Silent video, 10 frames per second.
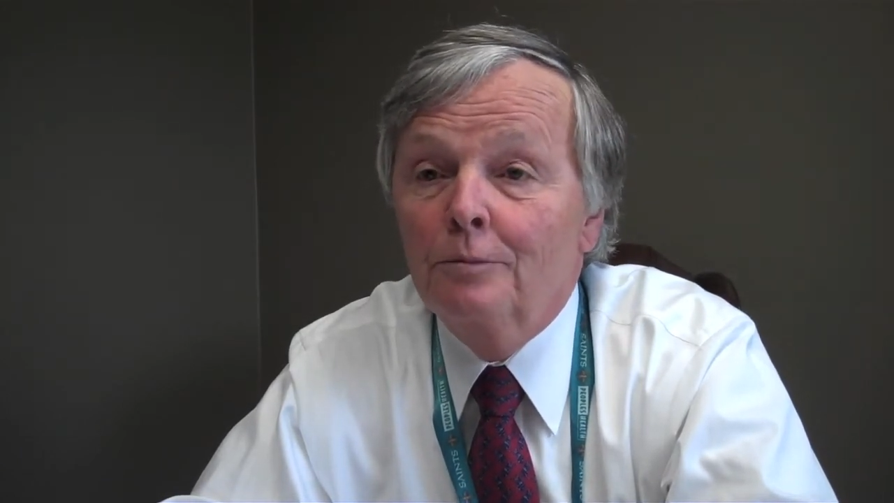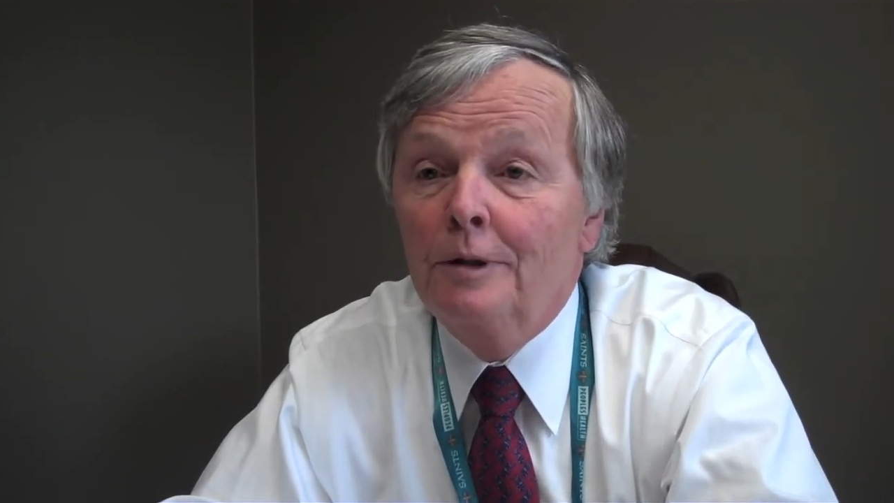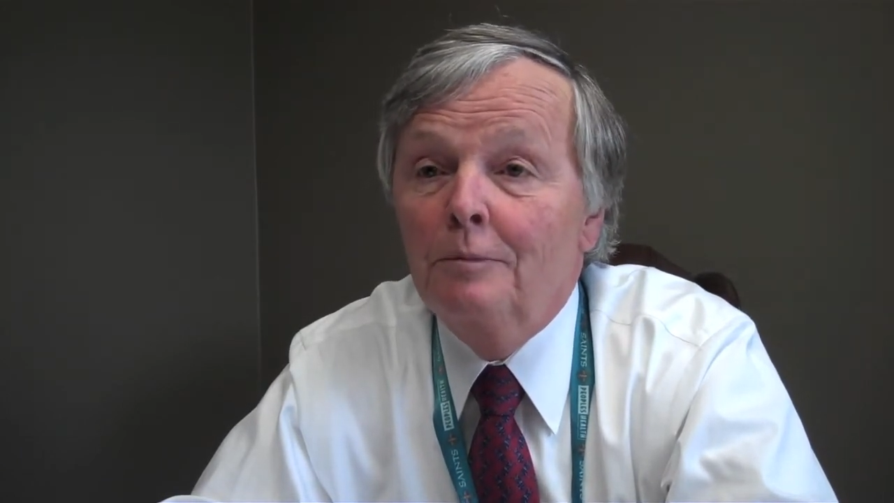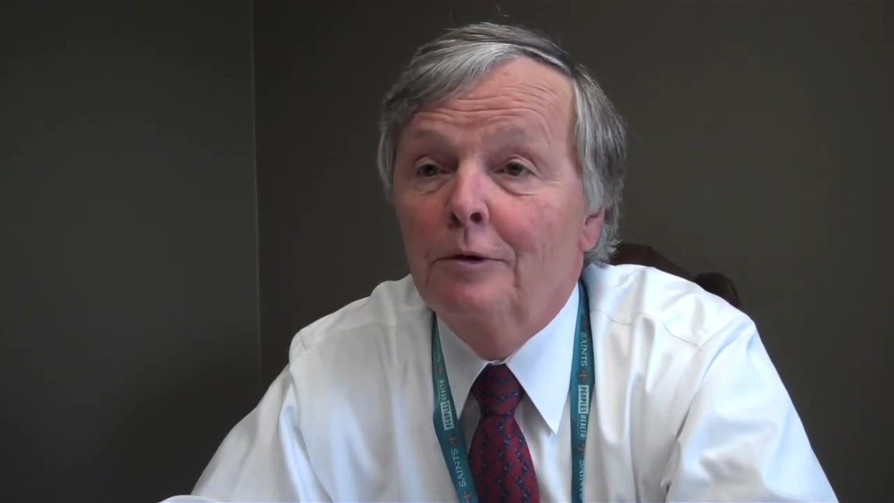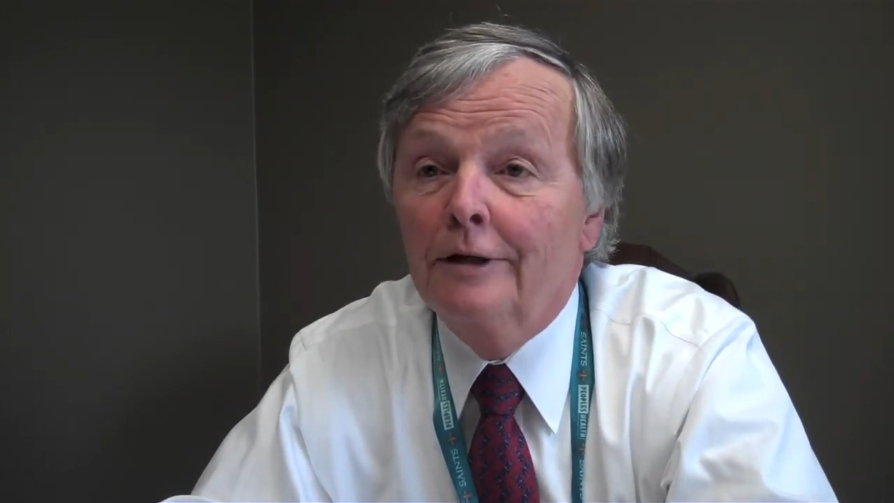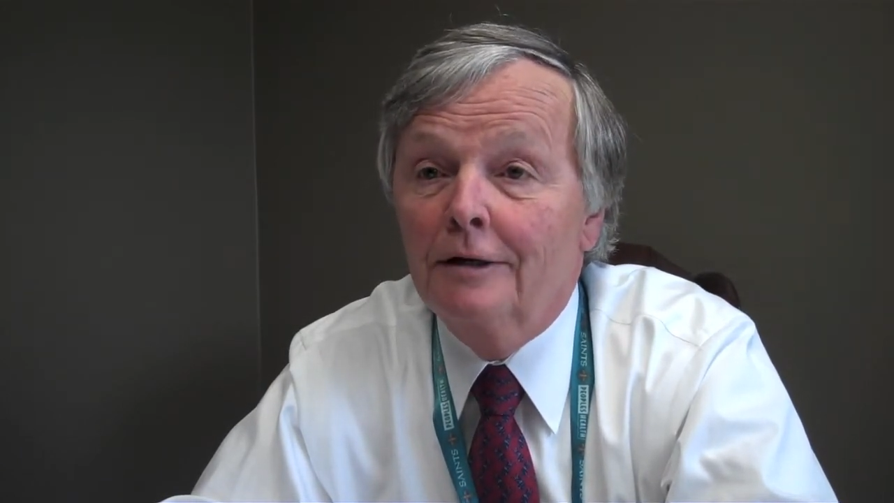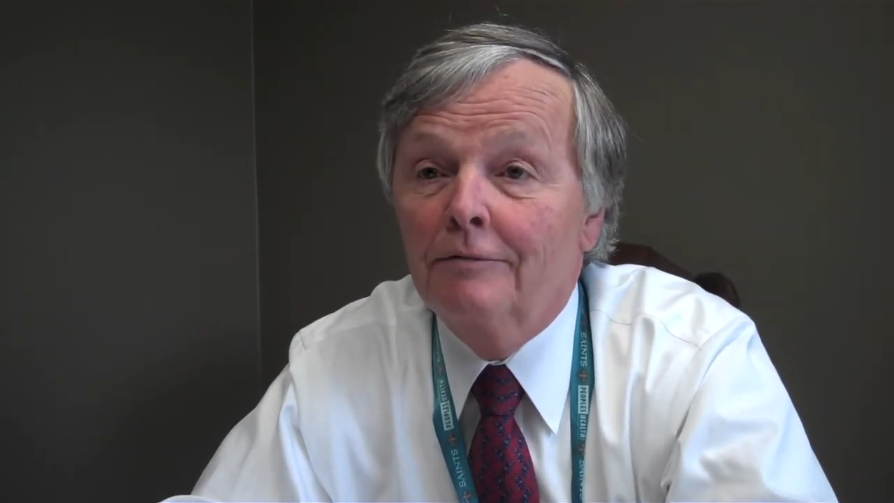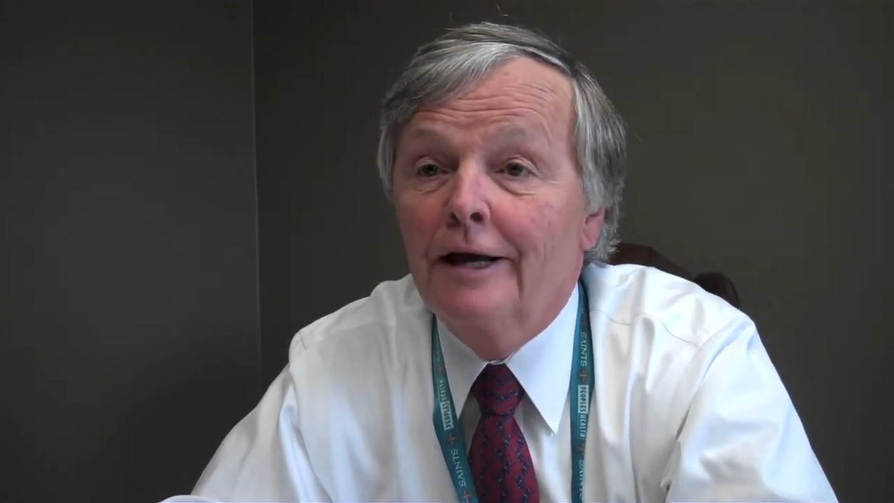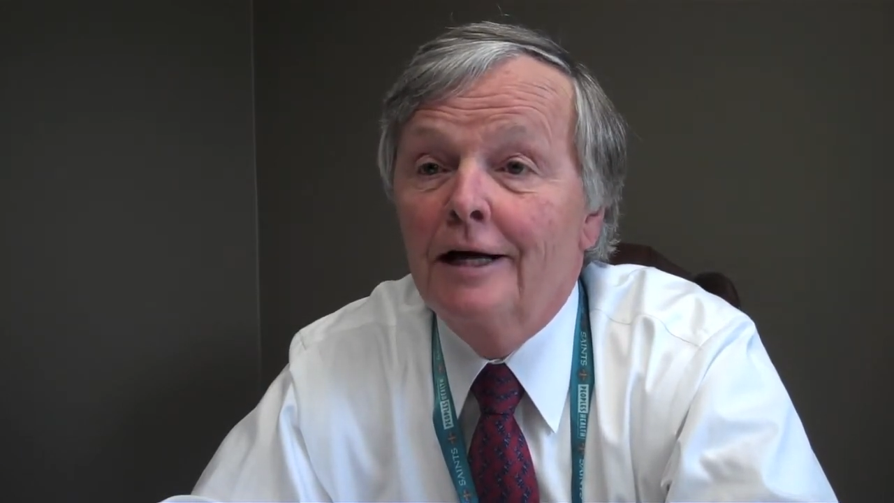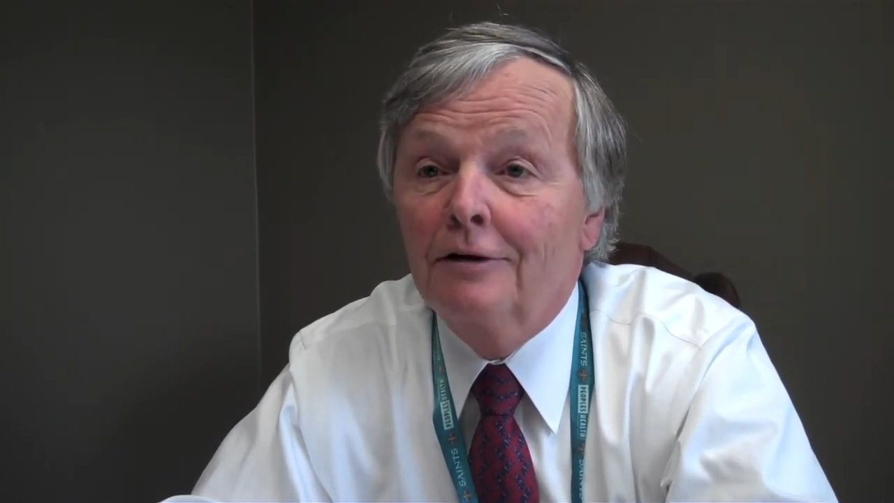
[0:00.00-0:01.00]
people that
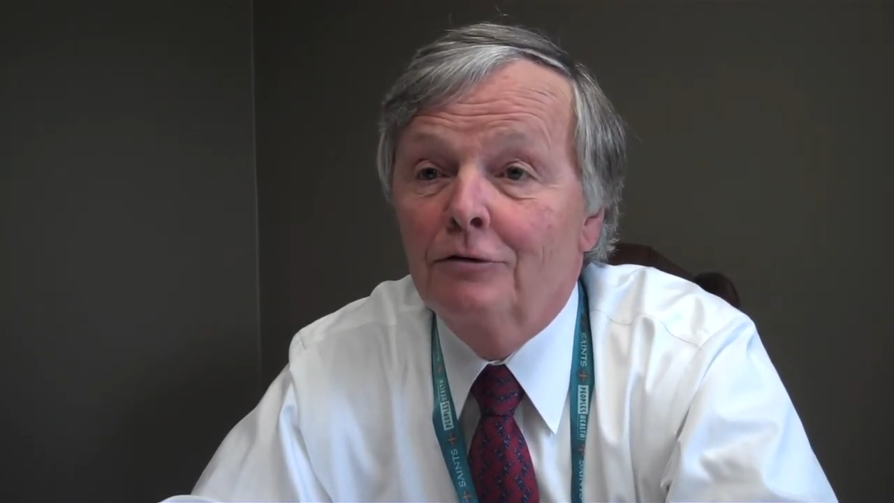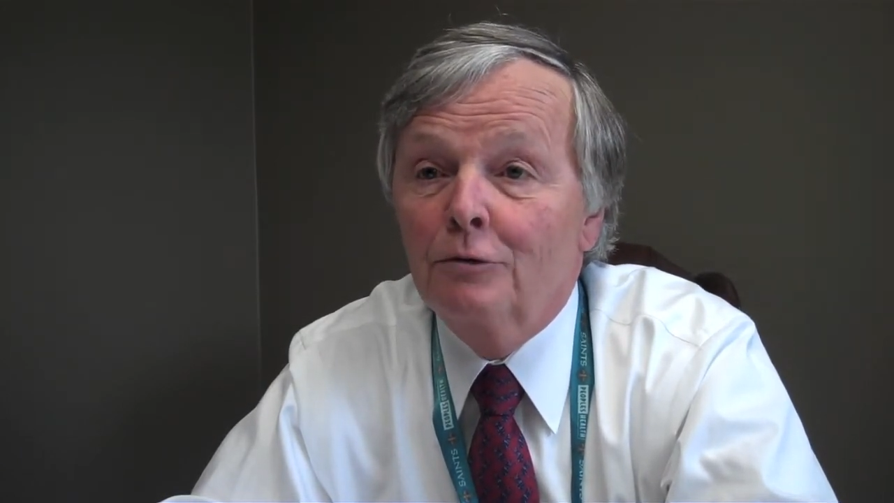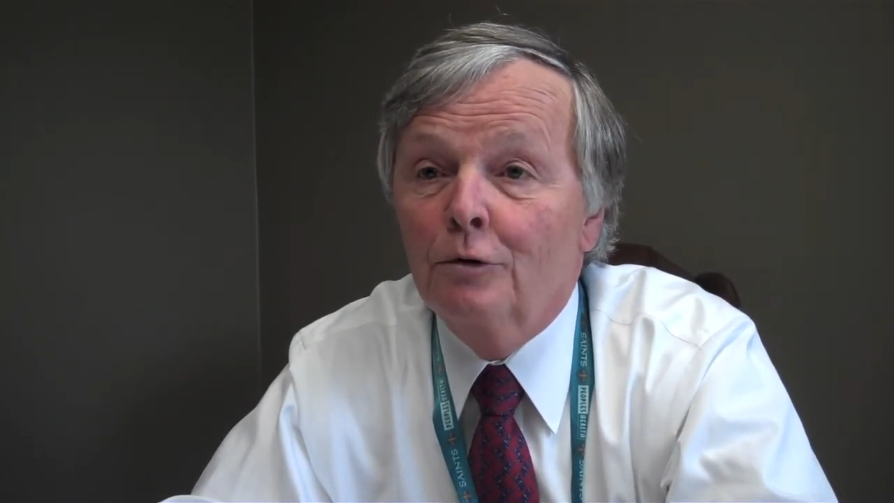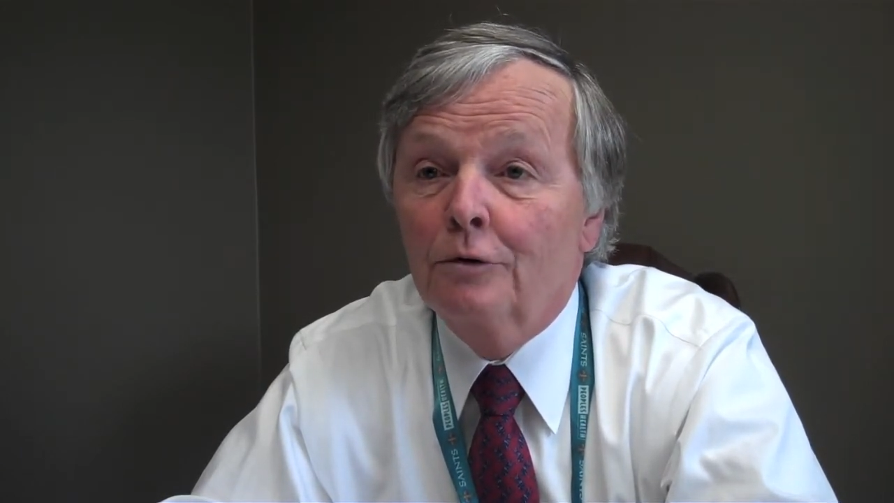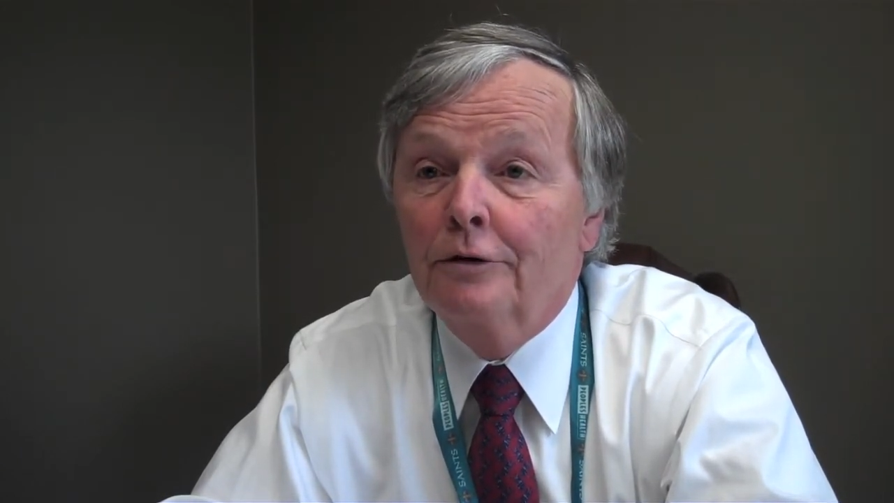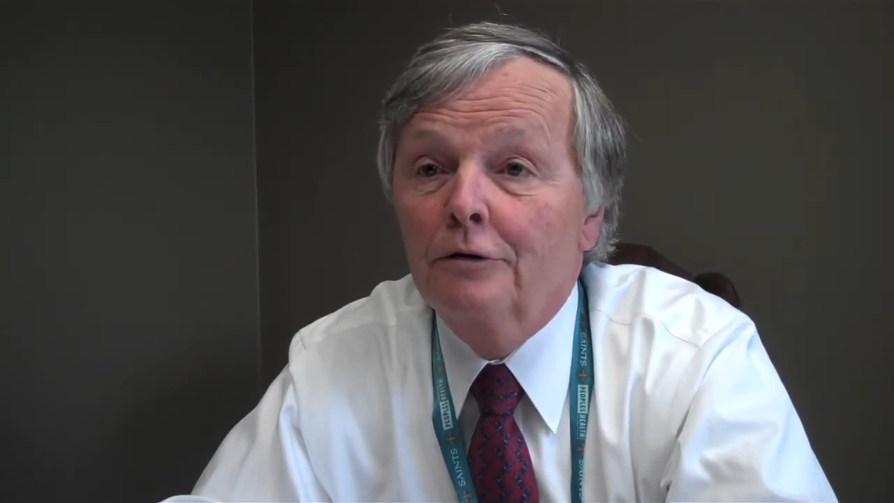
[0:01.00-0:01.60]
have had a stroke.